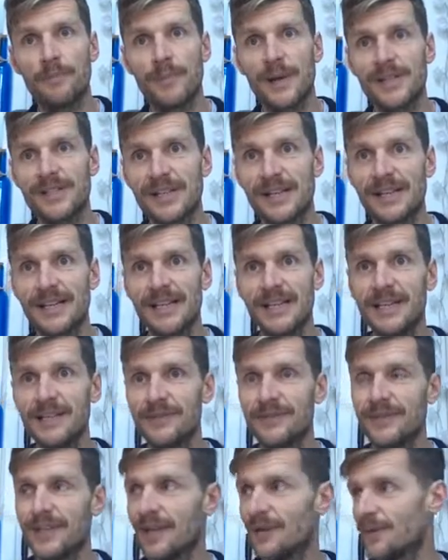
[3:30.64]

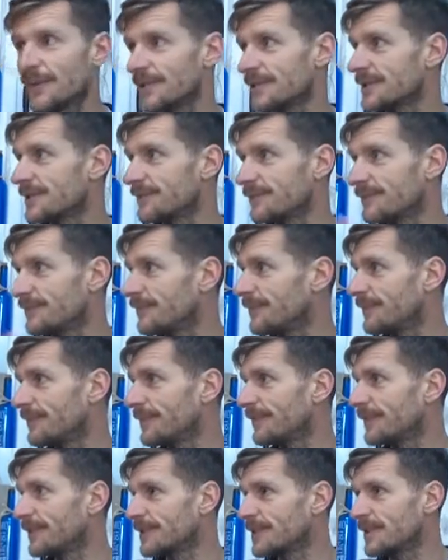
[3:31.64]
basically there was
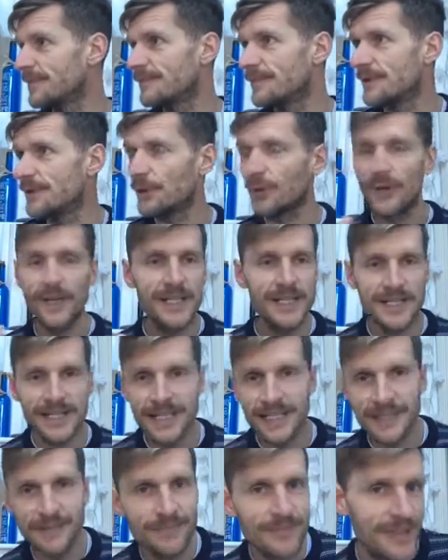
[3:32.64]
some
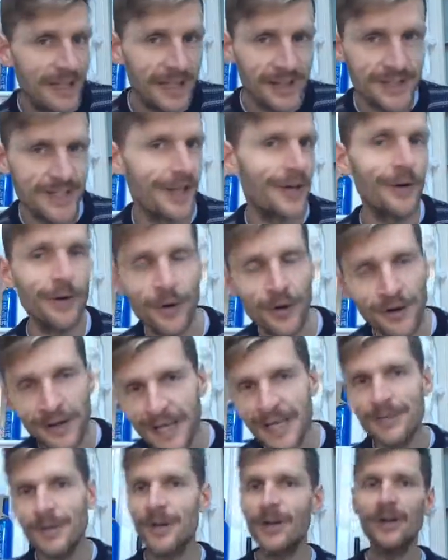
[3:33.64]
noisy things going on in our
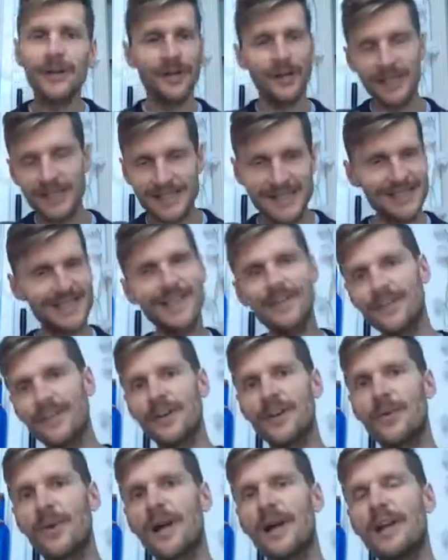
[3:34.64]
neighbourhood. I didn't sleep
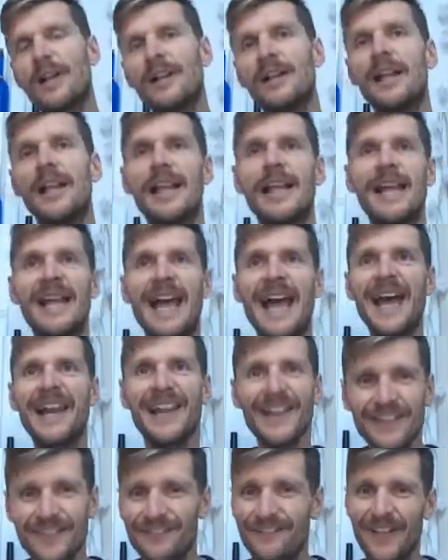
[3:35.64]
very well,
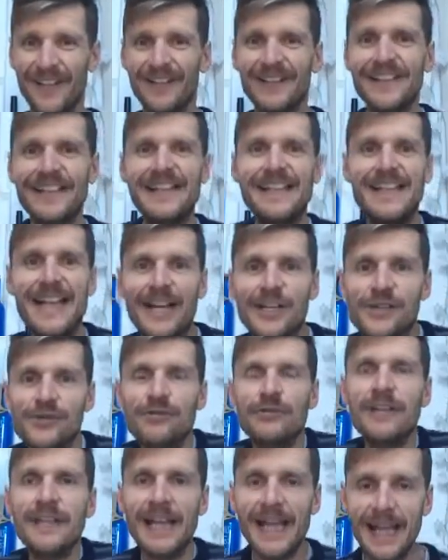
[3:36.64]
and I felt
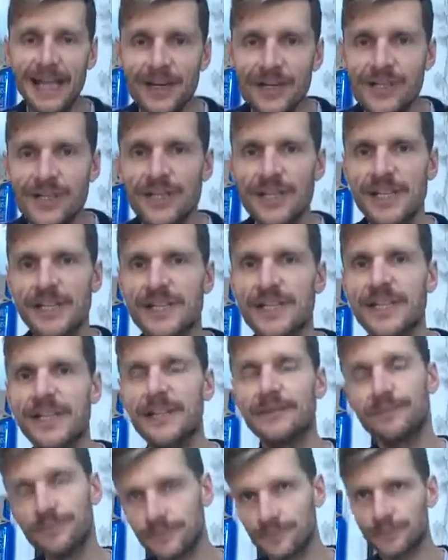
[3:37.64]
naturally anxious
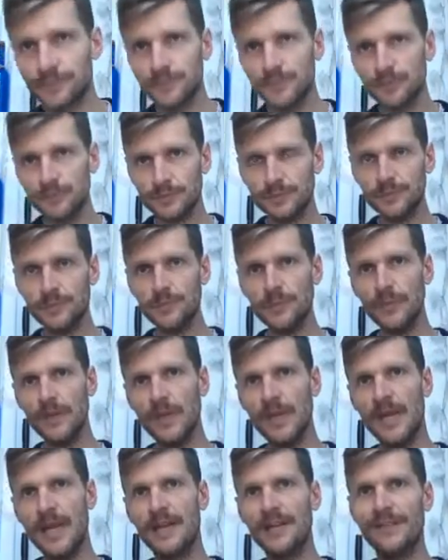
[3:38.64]
yesterday.
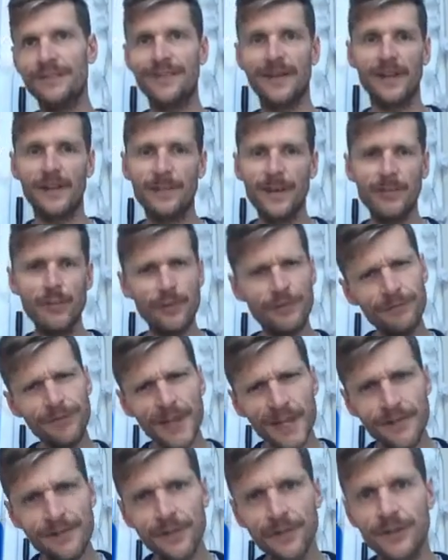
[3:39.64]
And I felt a bit more
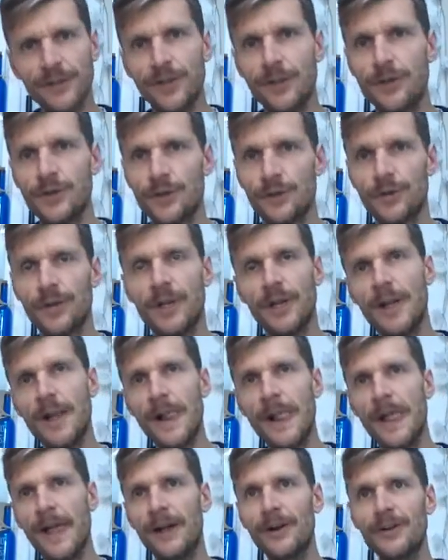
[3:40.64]
fearful than usual.
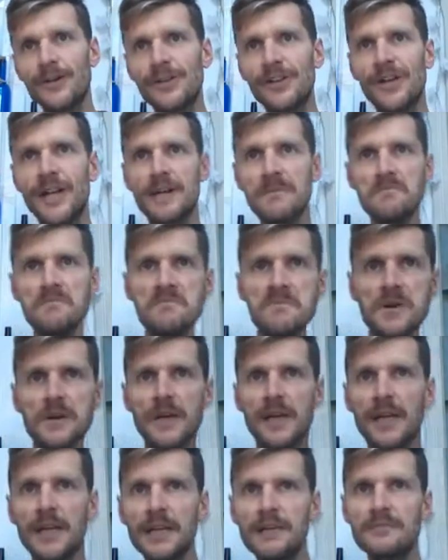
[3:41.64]
And I was like,
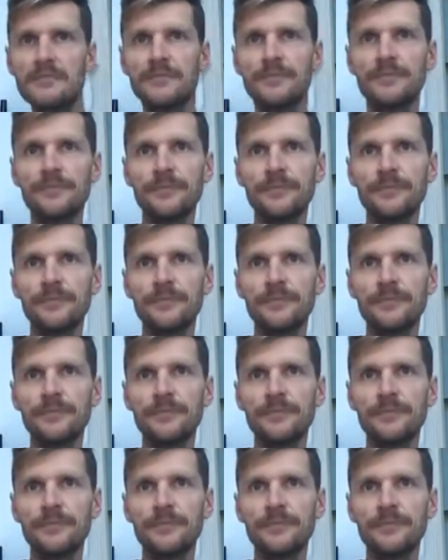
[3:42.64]
okay.